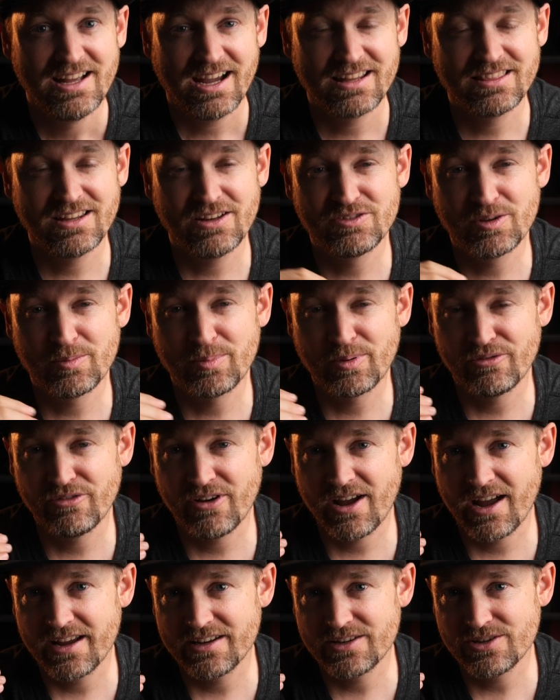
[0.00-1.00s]
I'd love to
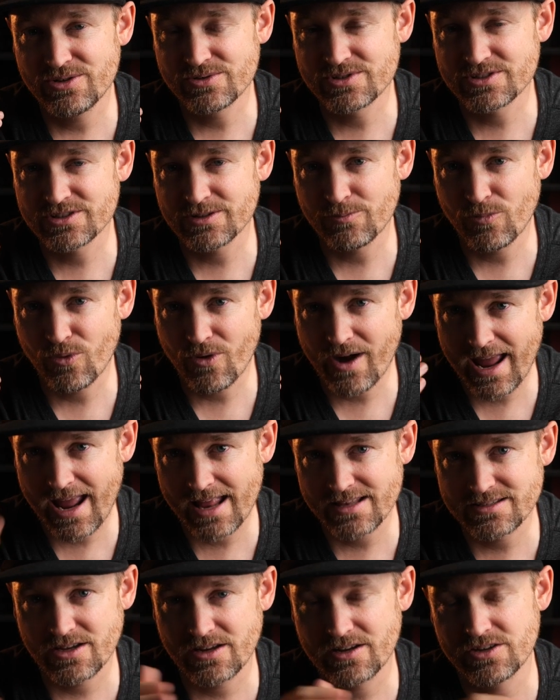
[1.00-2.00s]
provide you some more
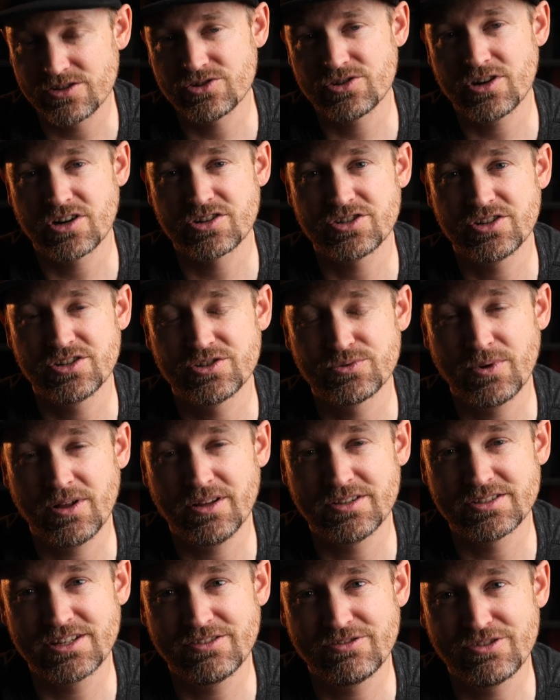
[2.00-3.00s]
hands-on instruction as
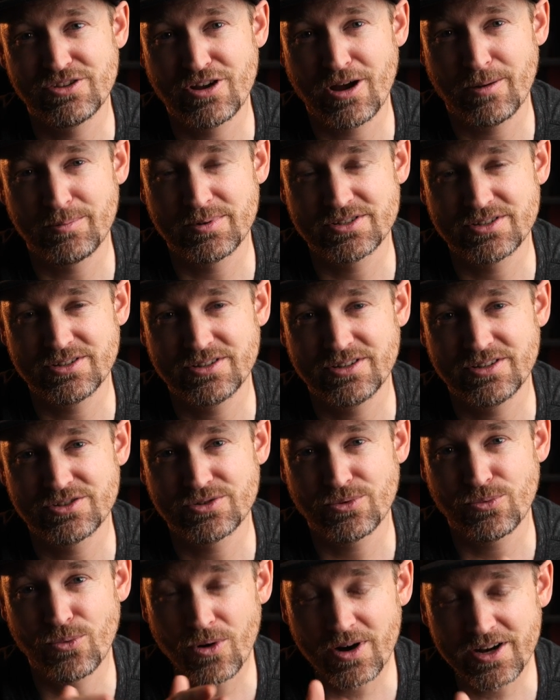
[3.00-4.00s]
well as give you the opportunity
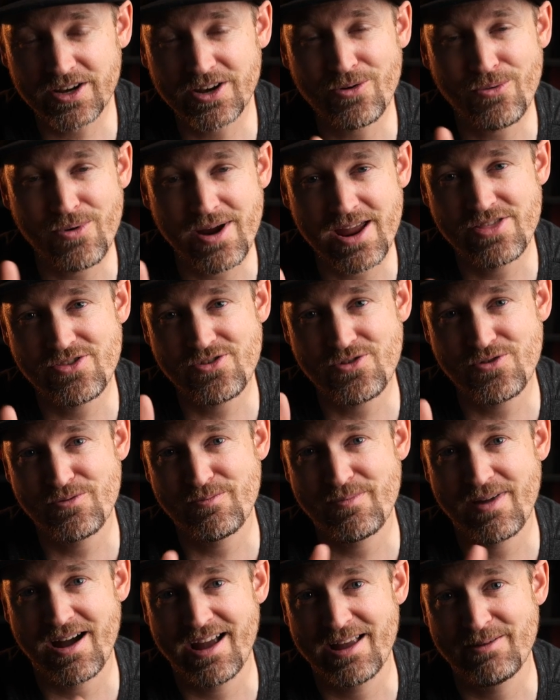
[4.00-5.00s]
to work your way through
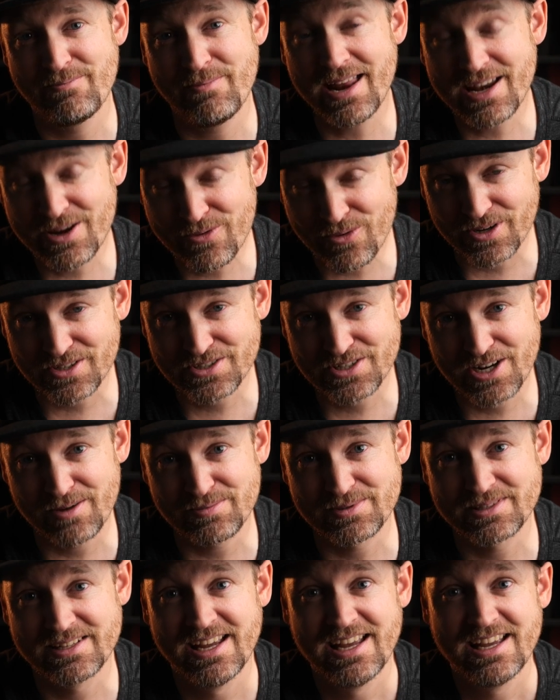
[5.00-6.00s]
my many
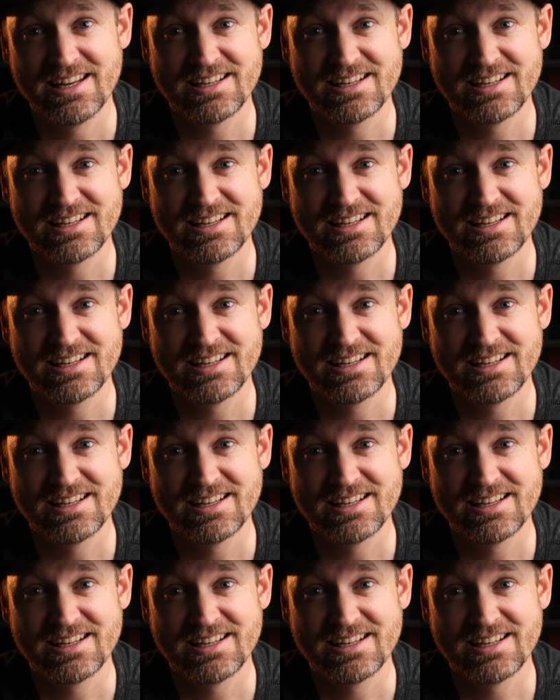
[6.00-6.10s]
workshops